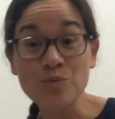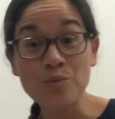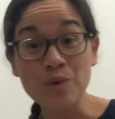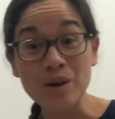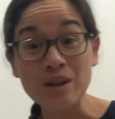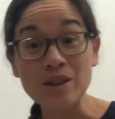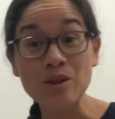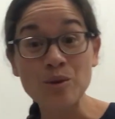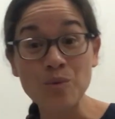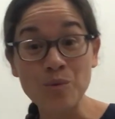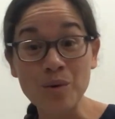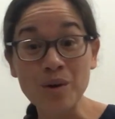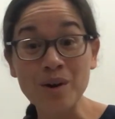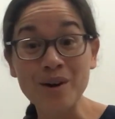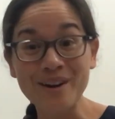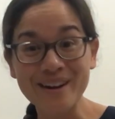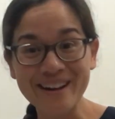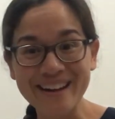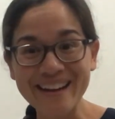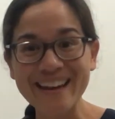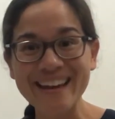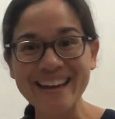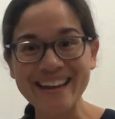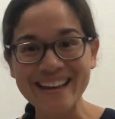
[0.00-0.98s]
what the word
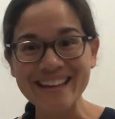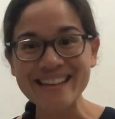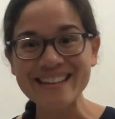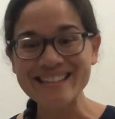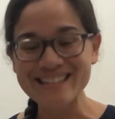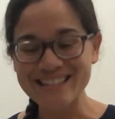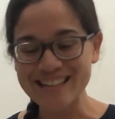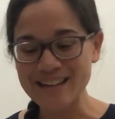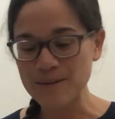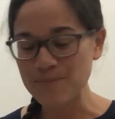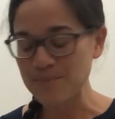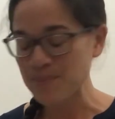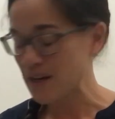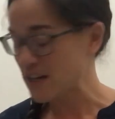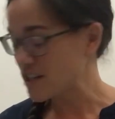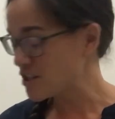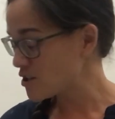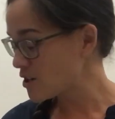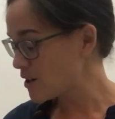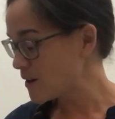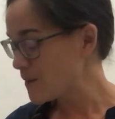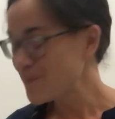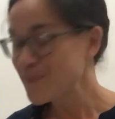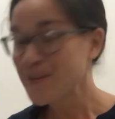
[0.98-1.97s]
is in a
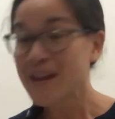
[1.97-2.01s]
picture.